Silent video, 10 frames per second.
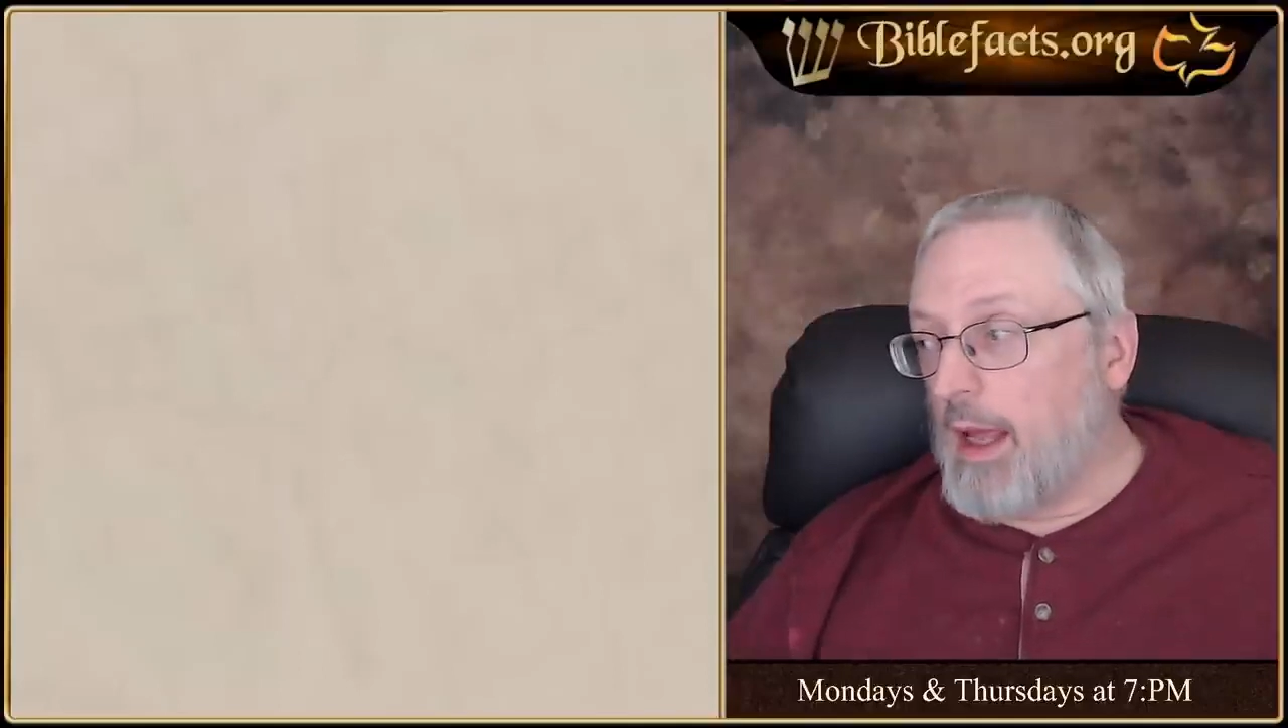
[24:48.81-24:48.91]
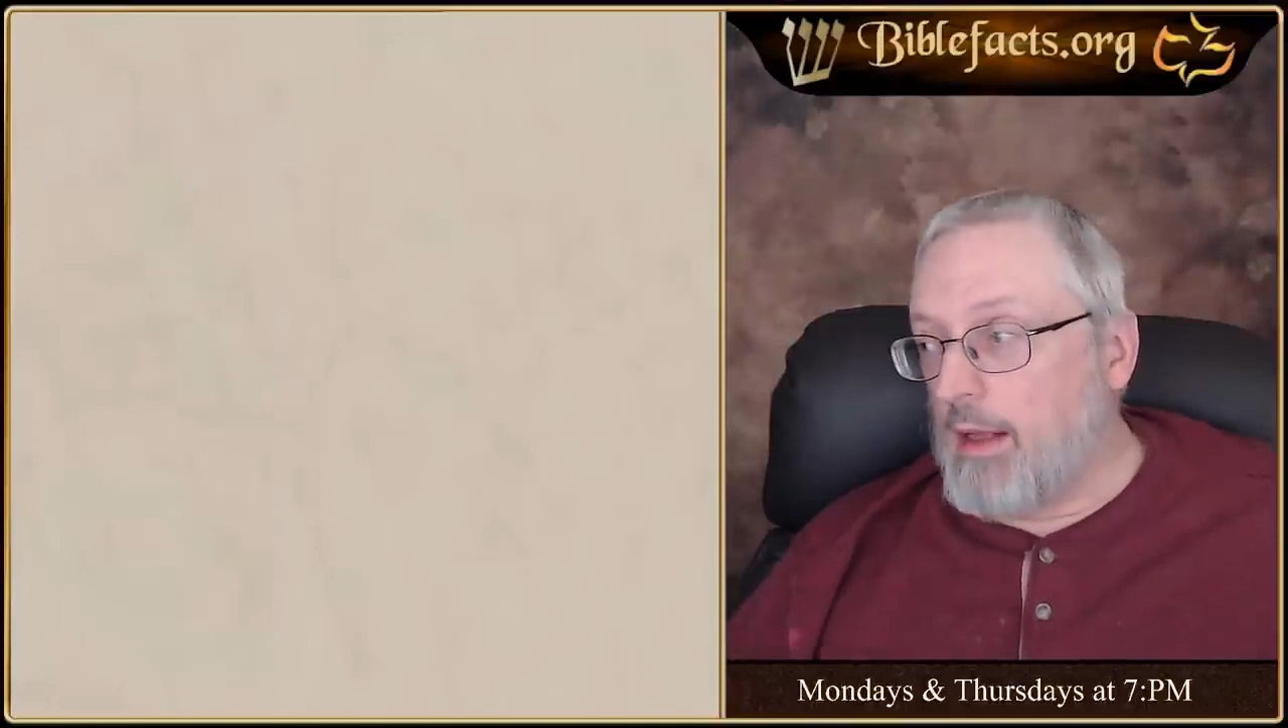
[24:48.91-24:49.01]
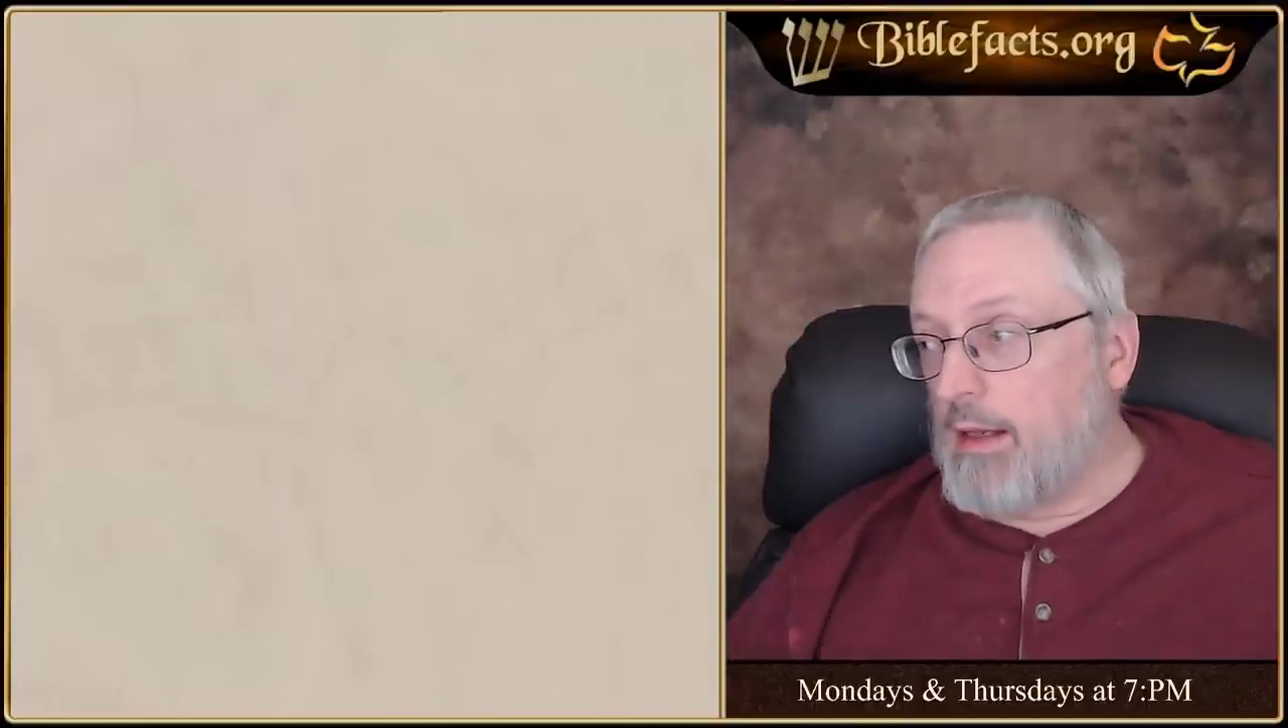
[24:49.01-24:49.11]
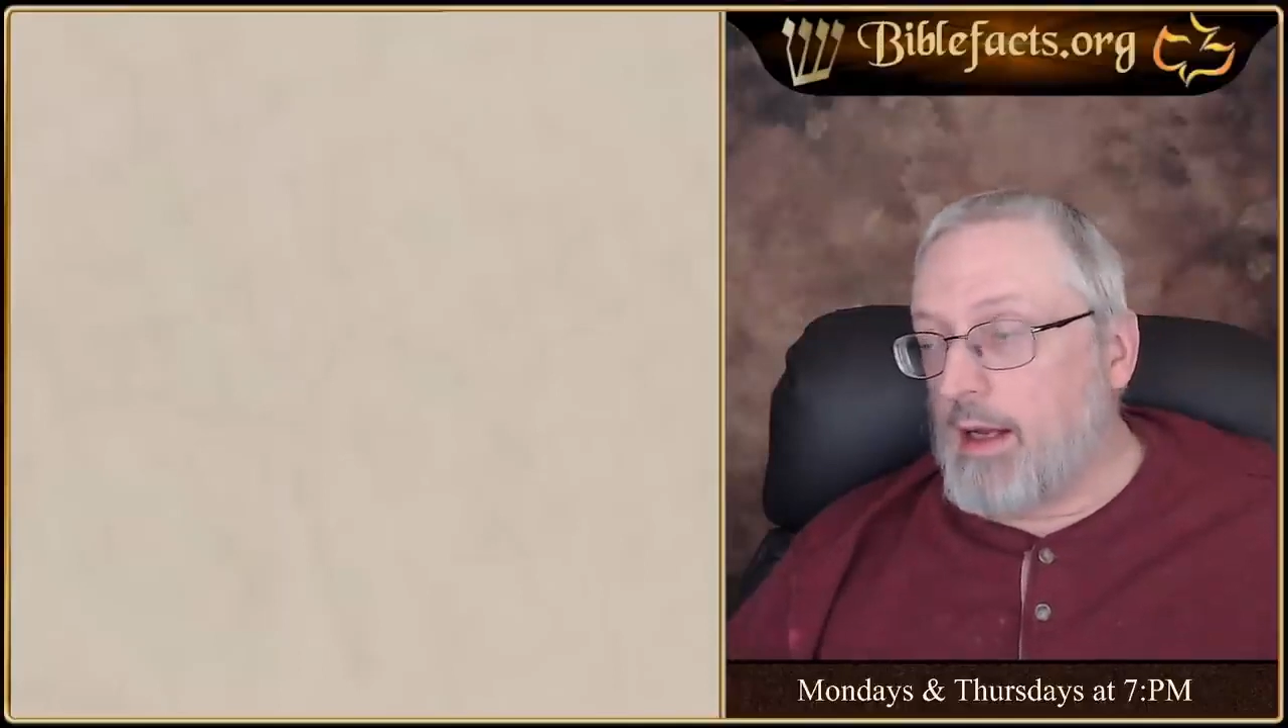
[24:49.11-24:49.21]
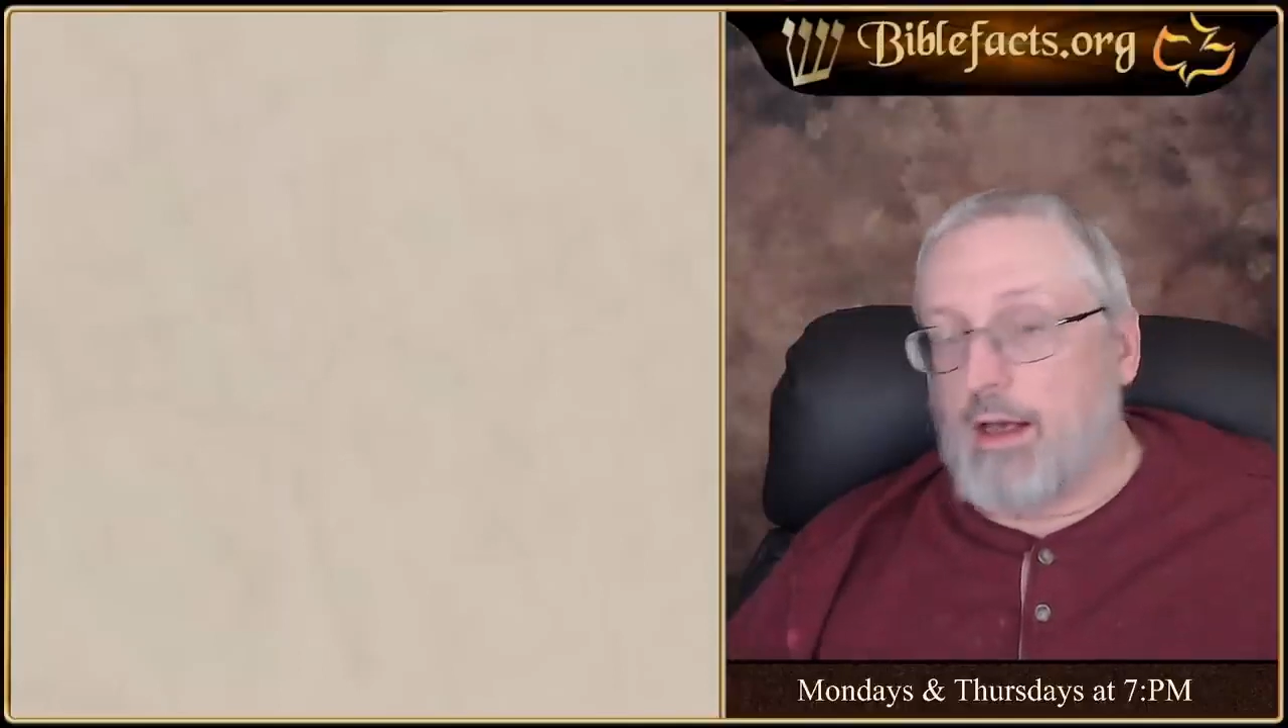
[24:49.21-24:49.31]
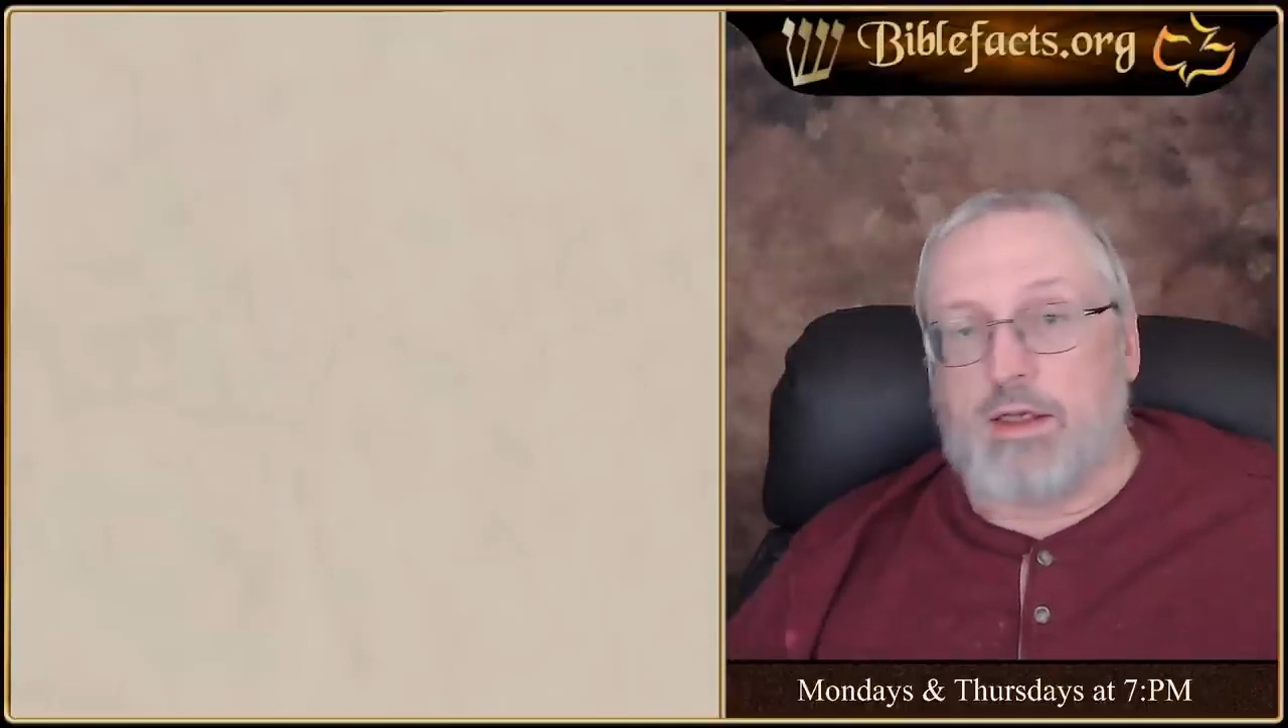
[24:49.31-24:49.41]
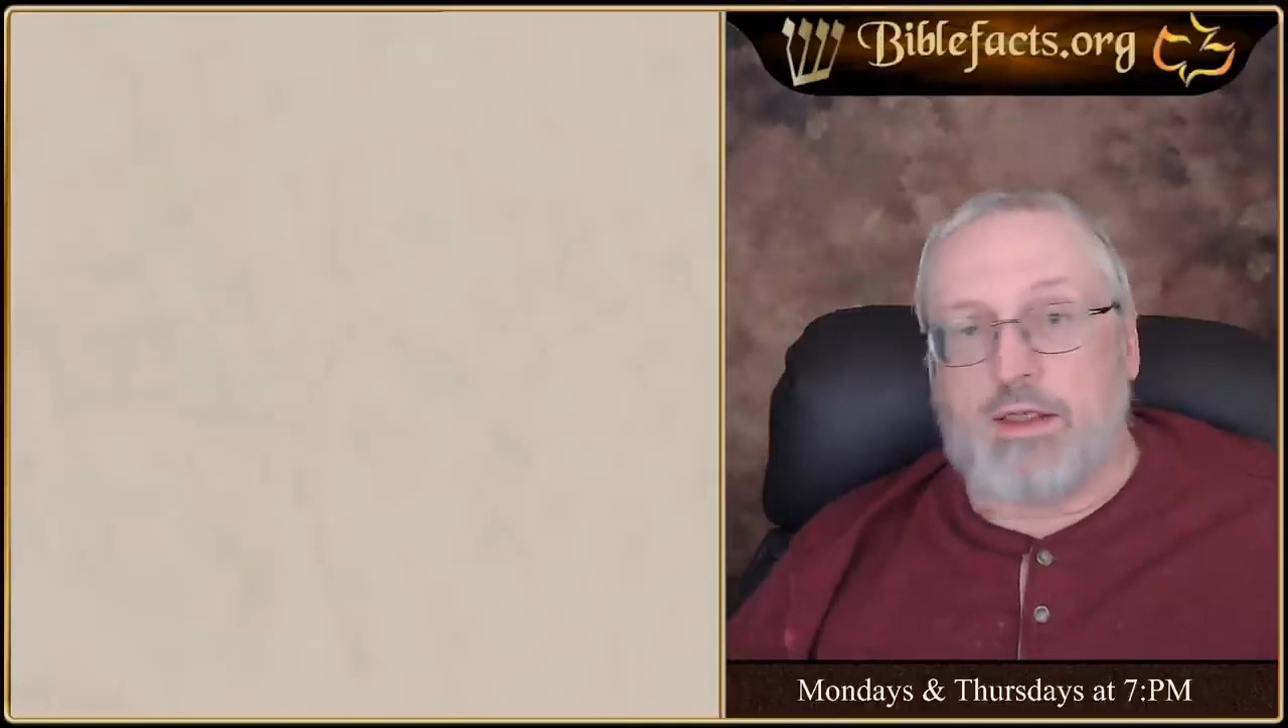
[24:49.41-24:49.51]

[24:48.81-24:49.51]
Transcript: and I